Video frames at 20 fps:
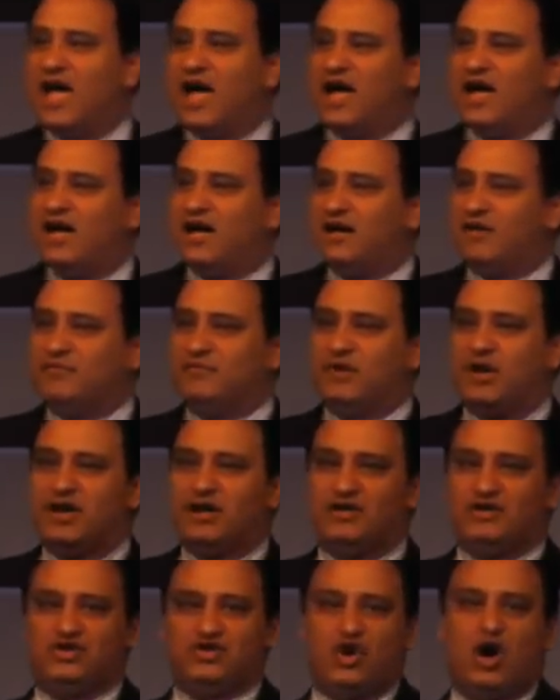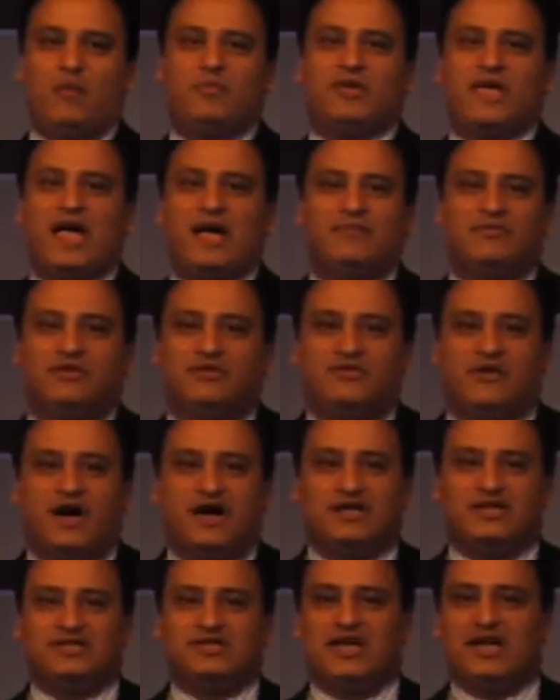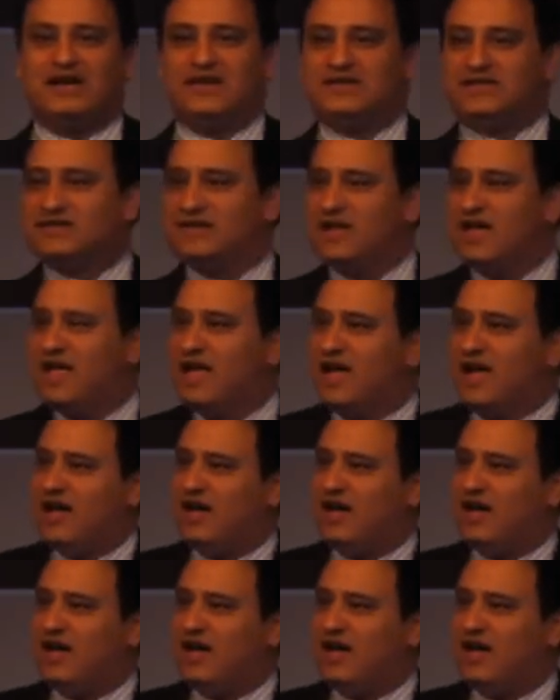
a drop cam device that is